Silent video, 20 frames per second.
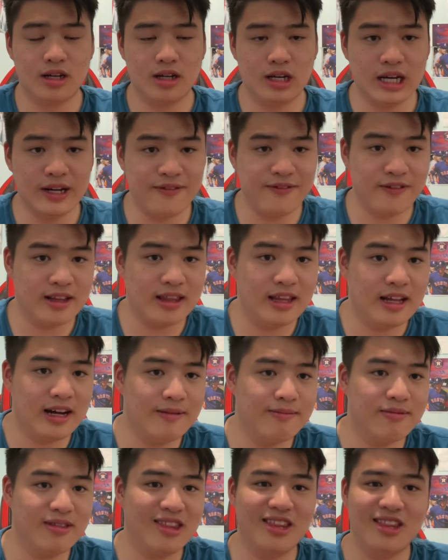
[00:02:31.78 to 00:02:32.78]
Good for
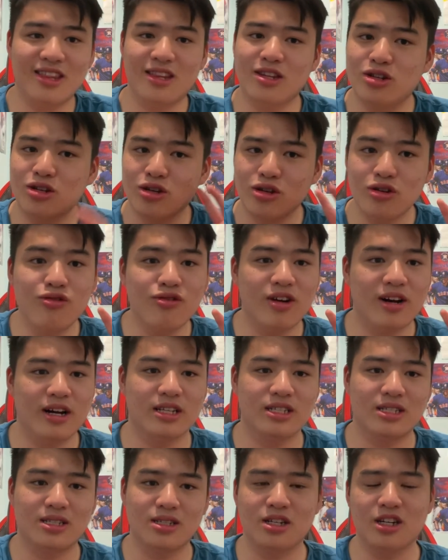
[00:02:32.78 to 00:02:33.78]
them. 2
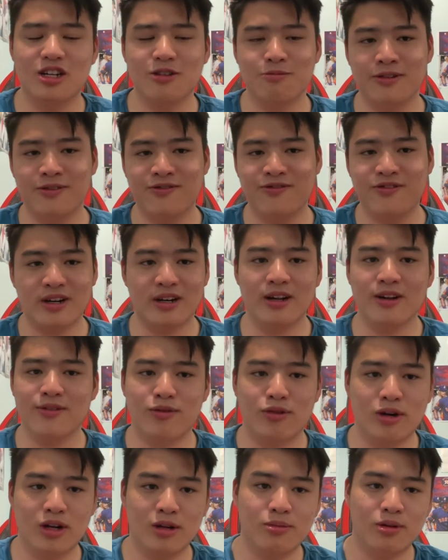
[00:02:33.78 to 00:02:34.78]
runs could have been very
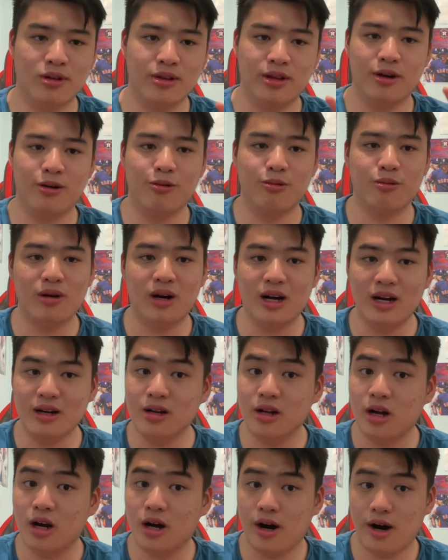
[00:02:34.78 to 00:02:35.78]
avoidable though.
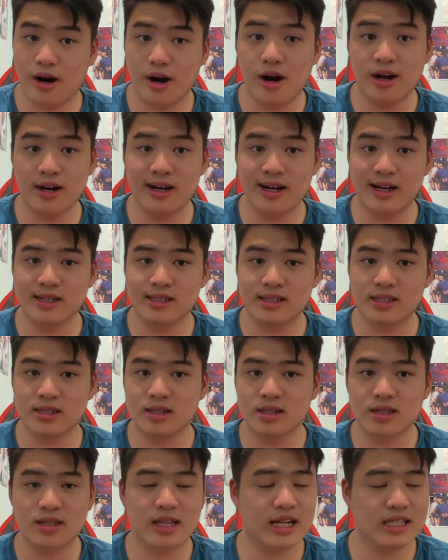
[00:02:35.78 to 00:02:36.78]
1 on us.
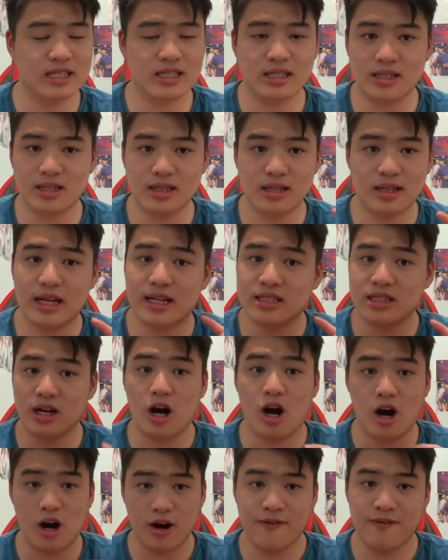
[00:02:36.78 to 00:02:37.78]
That's
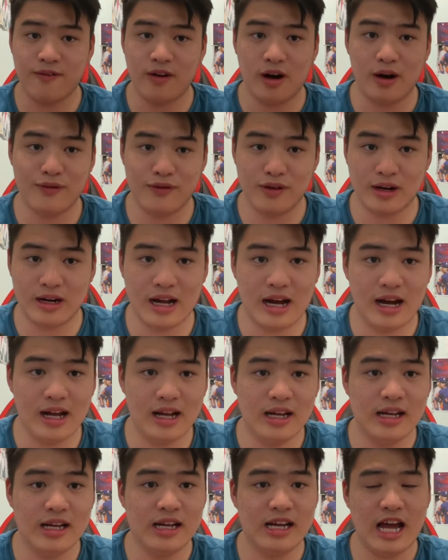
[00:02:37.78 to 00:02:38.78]
our fault for not
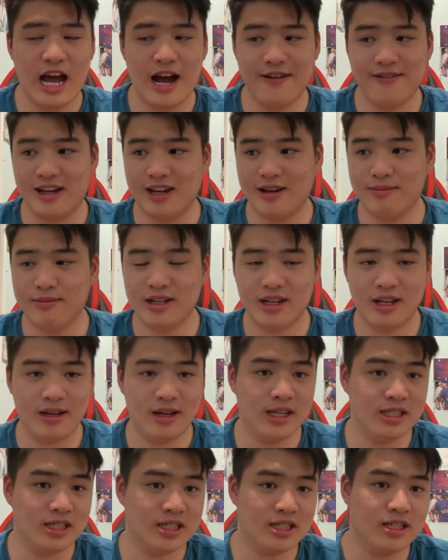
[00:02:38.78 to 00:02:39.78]
having that
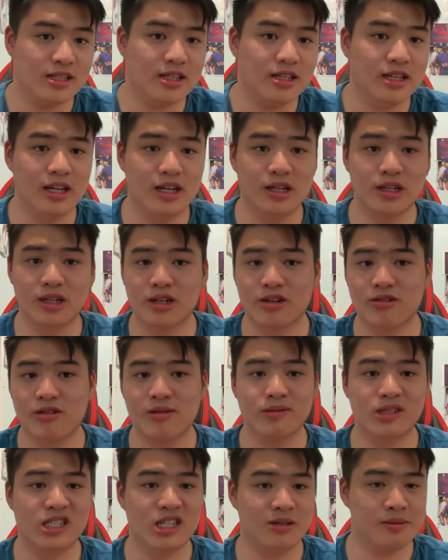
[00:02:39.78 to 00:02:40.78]
communication. Nico
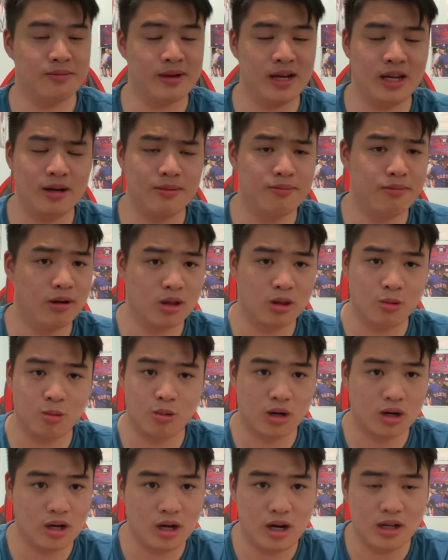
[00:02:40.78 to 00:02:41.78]
Goodrum, Jeremy Peña both
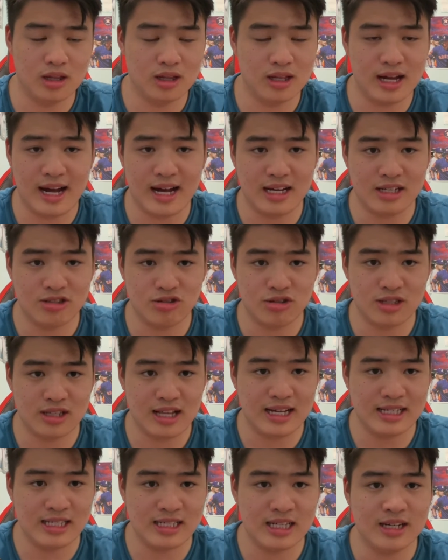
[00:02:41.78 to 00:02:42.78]
weren't on the Astros
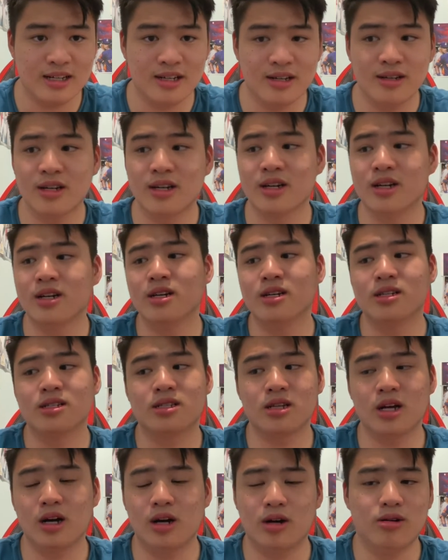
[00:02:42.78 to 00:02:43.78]
last year,
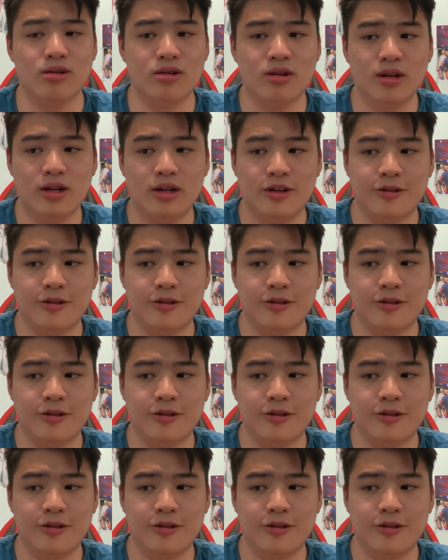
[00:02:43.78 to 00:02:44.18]
so